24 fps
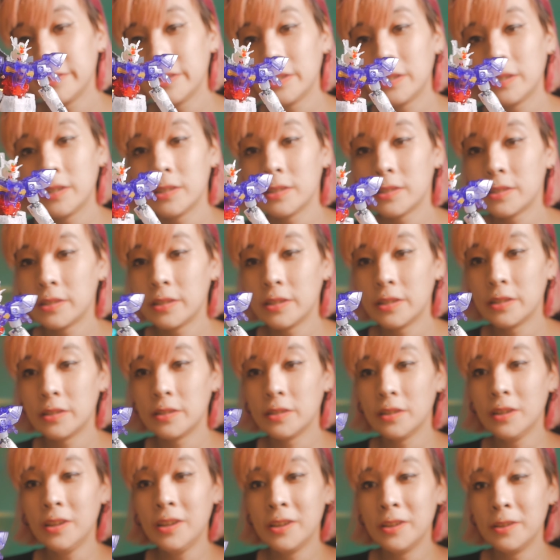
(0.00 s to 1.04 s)
thing is
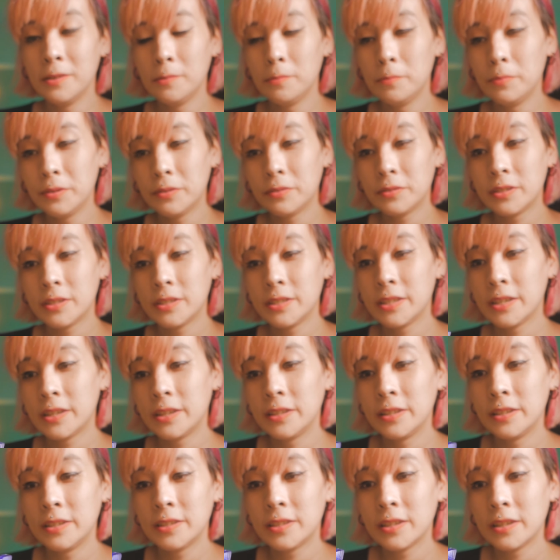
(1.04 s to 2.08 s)
the building
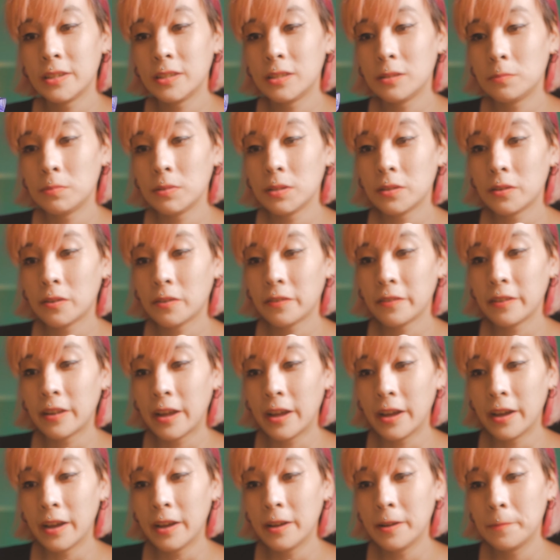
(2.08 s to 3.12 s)
then is a little bit of
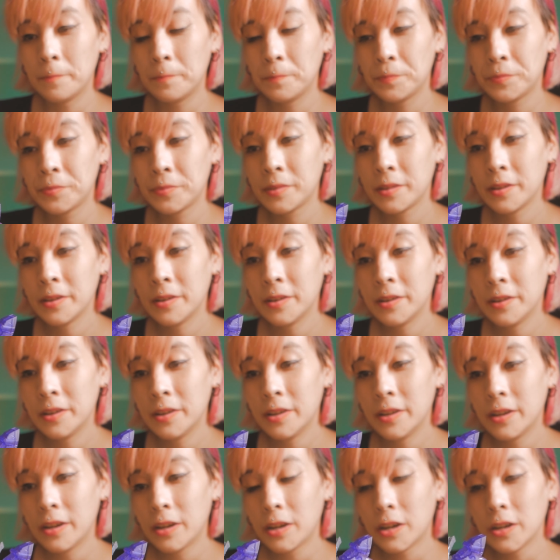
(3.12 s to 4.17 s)
a
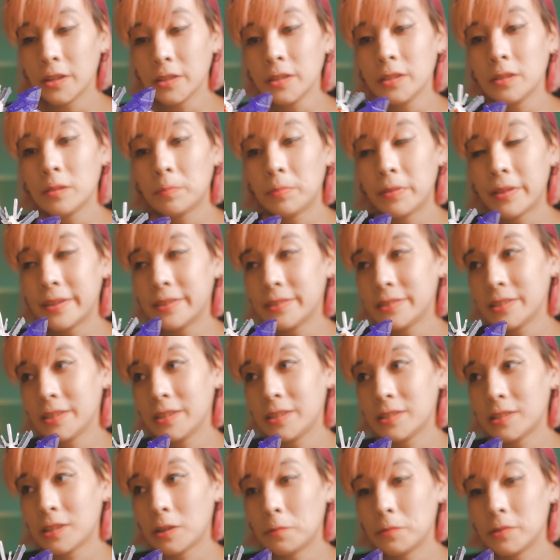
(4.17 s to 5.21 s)
cutting the plastic
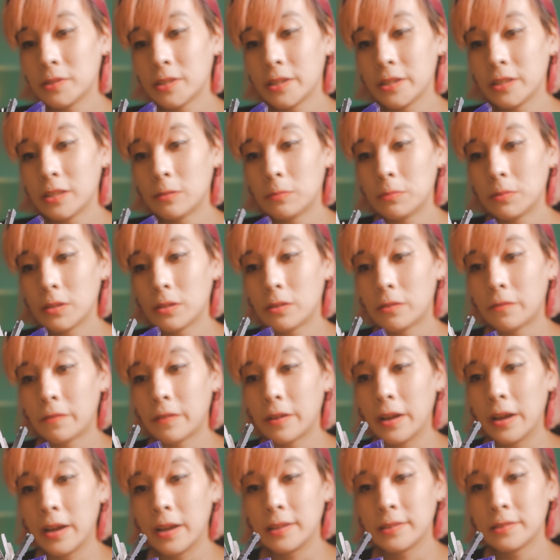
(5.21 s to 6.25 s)
is always a little bit of a
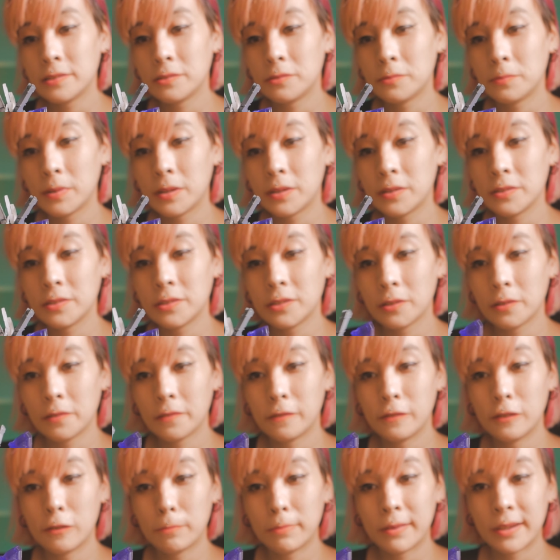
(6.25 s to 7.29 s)
hassle because of
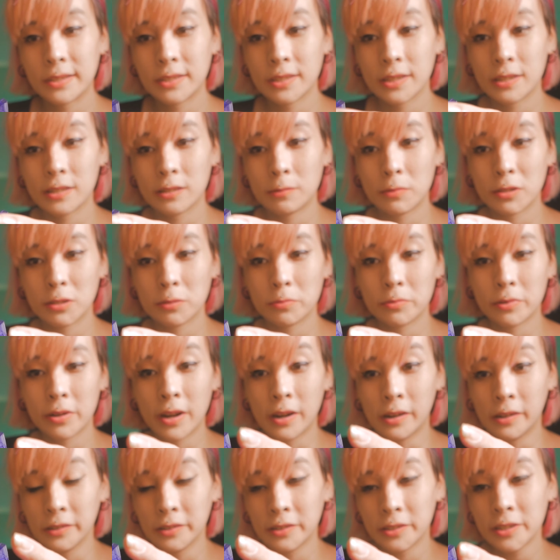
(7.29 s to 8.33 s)
the plastic is much more
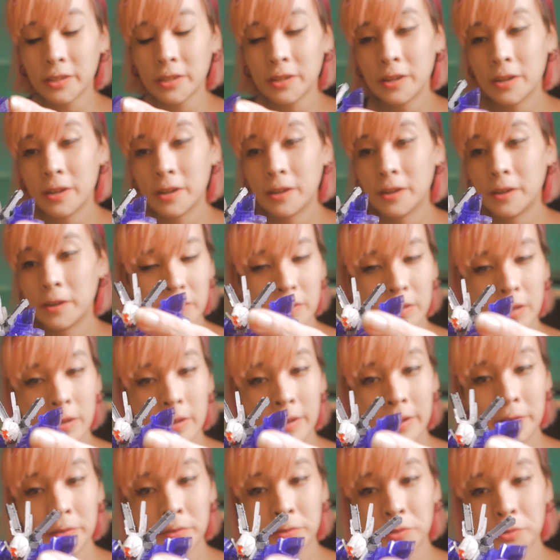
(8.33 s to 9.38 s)
harder.
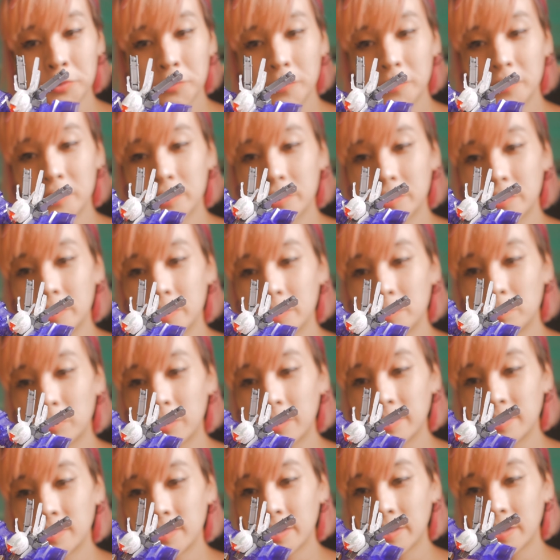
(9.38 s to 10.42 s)
I'm not sure this
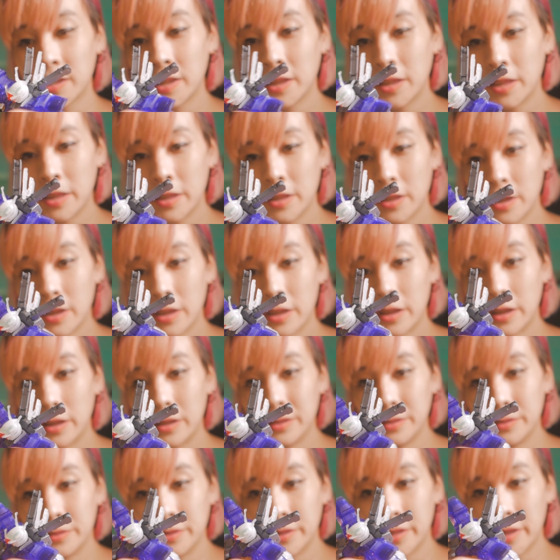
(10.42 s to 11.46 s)
plastic
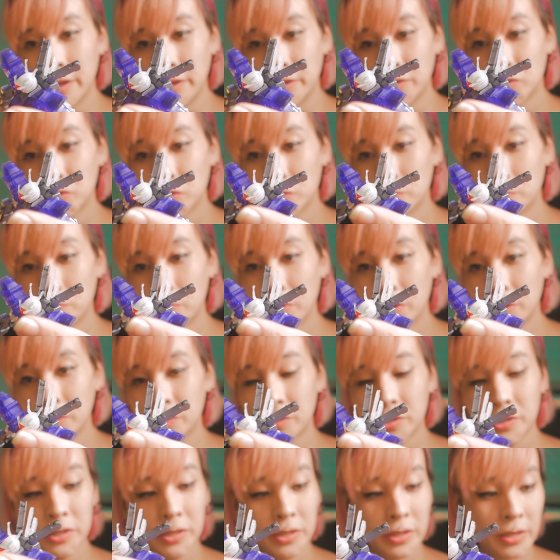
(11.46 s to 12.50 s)
age
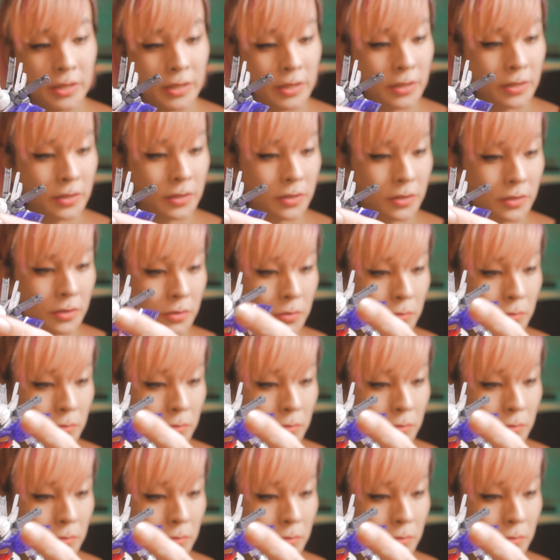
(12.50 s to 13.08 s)
better than the